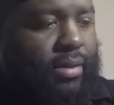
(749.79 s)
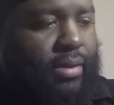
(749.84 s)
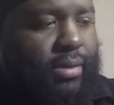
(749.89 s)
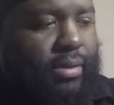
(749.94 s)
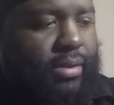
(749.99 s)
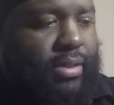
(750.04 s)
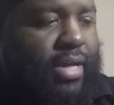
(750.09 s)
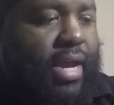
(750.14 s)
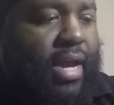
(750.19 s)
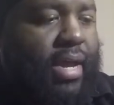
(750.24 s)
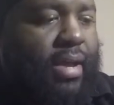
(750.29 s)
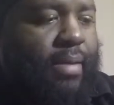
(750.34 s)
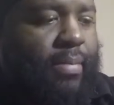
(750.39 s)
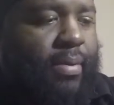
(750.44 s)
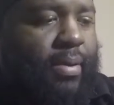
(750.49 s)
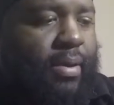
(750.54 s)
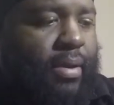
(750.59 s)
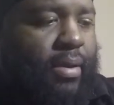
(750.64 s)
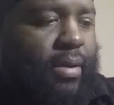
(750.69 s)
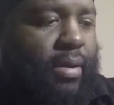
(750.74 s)
time,
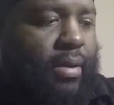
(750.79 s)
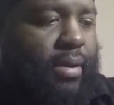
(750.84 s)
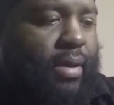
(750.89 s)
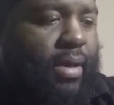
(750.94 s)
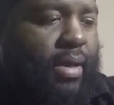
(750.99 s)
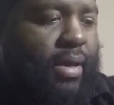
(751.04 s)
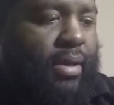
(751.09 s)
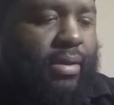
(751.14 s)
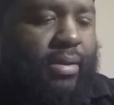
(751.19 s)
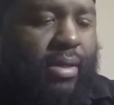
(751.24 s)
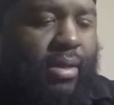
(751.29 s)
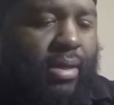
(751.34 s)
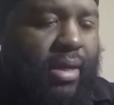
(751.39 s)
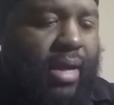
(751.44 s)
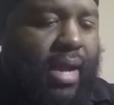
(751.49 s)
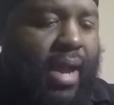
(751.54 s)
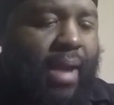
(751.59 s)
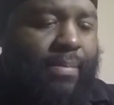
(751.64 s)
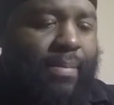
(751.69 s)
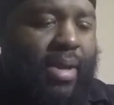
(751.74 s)
and a
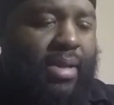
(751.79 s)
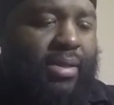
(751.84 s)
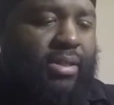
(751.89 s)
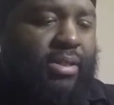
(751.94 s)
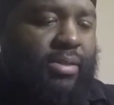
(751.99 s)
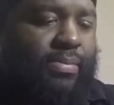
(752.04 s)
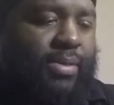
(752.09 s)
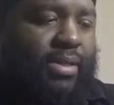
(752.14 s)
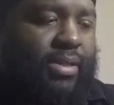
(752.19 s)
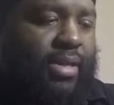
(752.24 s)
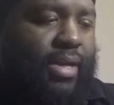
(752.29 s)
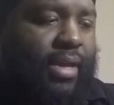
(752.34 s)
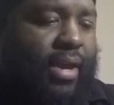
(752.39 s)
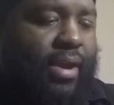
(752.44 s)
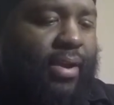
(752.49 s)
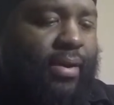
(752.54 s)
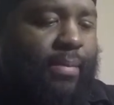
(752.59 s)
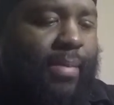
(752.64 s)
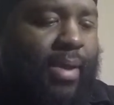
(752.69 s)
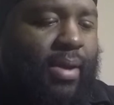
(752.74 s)
guy messaged me and said
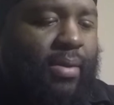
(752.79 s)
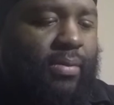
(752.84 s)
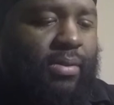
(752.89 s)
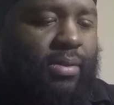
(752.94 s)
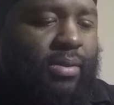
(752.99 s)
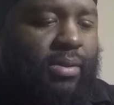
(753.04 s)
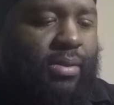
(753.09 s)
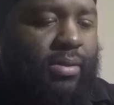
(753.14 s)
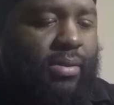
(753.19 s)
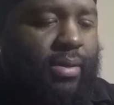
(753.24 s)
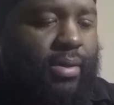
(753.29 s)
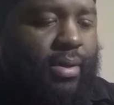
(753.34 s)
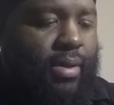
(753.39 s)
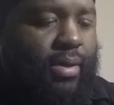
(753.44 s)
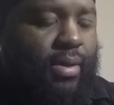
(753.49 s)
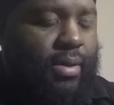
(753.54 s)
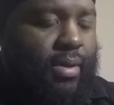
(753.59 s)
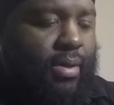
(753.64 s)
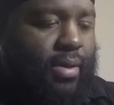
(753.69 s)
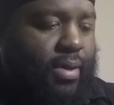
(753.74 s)
Gander Mountain's
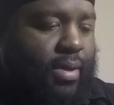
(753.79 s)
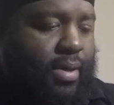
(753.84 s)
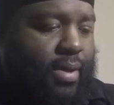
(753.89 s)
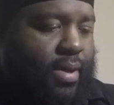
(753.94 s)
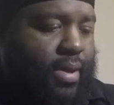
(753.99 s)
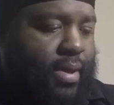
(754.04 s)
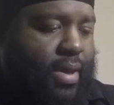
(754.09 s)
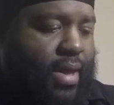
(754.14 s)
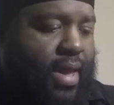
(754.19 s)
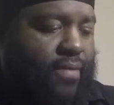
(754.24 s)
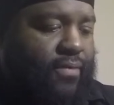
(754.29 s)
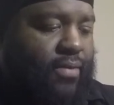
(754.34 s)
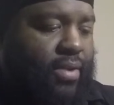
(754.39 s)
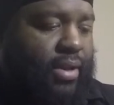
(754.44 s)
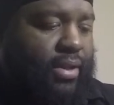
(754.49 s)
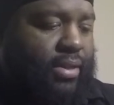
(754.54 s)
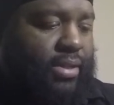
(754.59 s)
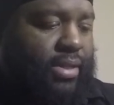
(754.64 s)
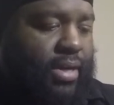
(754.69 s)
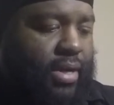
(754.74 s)
having
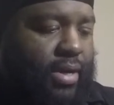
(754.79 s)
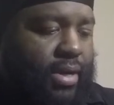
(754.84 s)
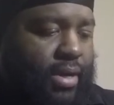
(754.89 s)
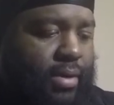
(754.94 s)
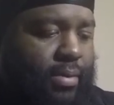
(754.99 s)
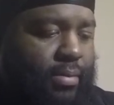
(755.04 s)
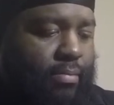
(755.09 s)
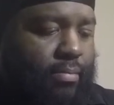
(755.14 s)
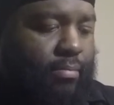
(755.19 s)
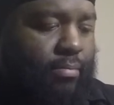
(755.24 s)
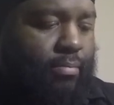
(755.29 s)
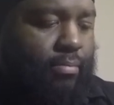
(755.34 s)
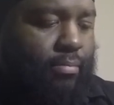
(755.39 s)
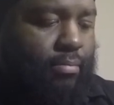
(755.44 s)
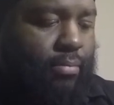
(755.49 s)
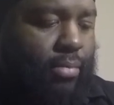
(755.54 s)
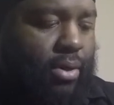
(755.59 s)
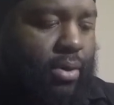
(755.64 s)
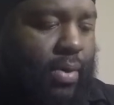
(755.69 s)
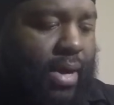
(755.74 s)
its
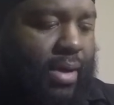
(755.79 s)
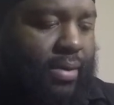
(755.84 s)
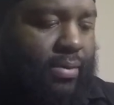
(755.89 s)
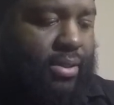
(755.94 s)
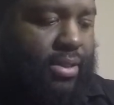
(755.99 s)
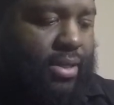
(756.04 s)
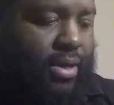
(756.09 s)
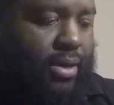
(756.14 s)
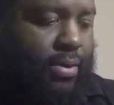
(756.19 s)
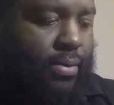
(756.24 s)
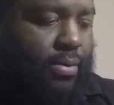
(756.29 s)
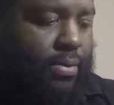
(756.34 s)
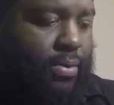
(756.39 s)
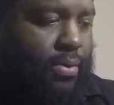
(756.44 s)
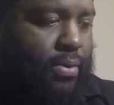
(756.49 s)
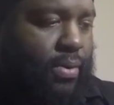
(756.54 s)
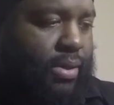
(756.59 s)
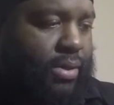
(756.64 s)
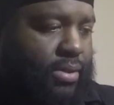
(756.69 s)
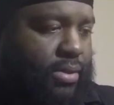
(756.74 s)
blowout sale
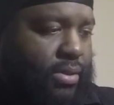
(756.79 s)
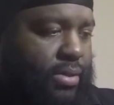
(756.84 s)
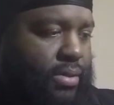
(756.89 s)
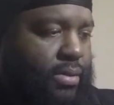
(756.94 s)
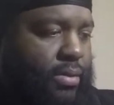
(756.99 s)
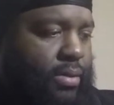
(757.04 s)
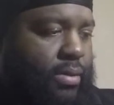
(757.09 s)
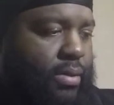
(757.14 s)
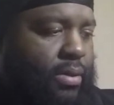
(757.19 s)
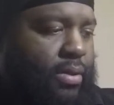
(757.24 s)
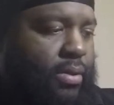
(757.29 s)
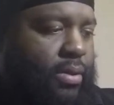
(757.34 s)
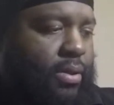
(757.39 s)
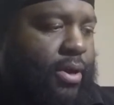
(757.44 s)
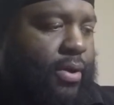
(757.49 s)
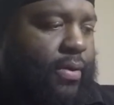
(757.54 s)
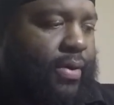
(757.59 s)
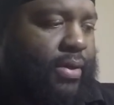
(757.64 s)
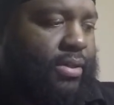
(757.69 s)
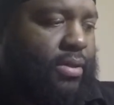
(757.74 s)
or its
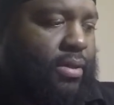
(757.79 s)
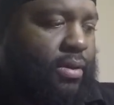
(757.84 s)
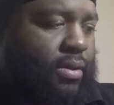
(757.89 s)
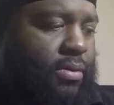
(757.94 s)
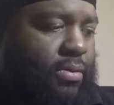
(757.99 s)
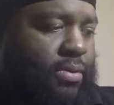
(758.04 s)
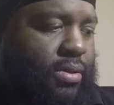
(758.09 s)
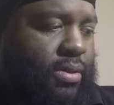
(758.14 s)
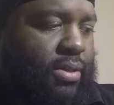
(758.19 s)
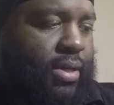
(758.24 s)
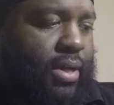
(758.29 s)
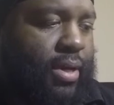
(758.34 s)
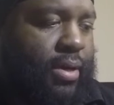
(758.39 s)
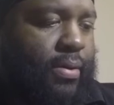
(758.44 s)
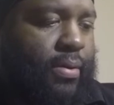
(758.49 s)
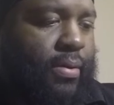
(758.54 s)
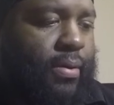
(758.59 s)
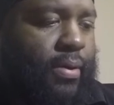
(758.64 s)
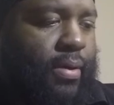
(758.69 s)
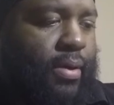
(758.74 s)
clearance closing sale.
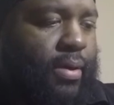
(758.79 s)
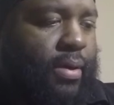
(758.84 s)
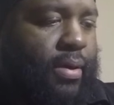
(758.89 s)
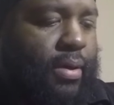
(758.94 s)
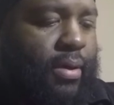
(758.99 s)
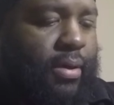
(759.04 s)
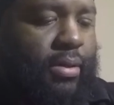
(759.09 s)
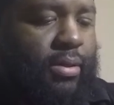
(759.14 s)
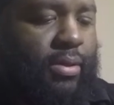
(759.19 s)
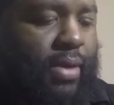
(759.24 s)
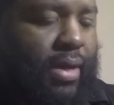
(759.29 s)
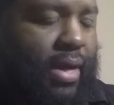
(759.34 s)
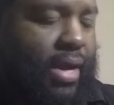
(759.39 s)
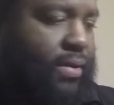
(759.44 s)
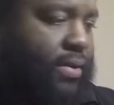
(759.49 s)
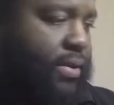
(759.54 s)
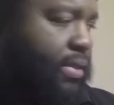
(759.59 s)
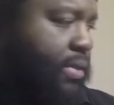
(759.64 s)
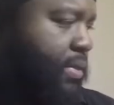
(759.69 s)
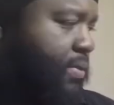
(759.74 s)
So I got
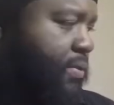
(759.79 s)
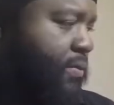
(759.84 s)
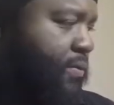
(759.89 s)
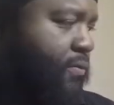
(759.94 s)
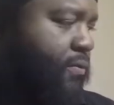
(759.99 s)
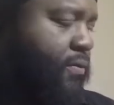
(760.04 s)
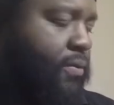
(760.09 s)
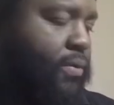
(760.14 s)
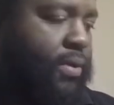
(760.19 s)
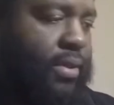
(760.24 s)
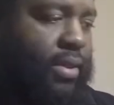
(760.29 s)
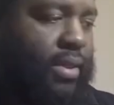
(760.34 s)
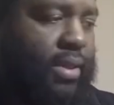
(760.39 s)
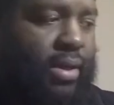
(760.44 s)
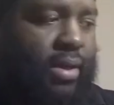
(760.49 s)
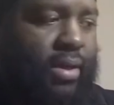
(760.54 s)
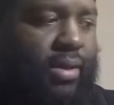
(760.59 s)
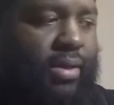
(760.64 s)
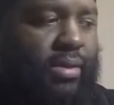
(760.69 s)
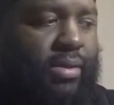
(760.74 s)
4 of
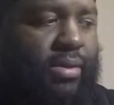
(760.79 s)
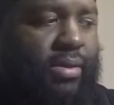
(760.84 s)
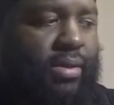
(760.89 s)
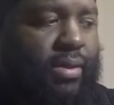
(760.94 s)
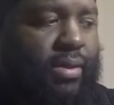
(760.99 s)
these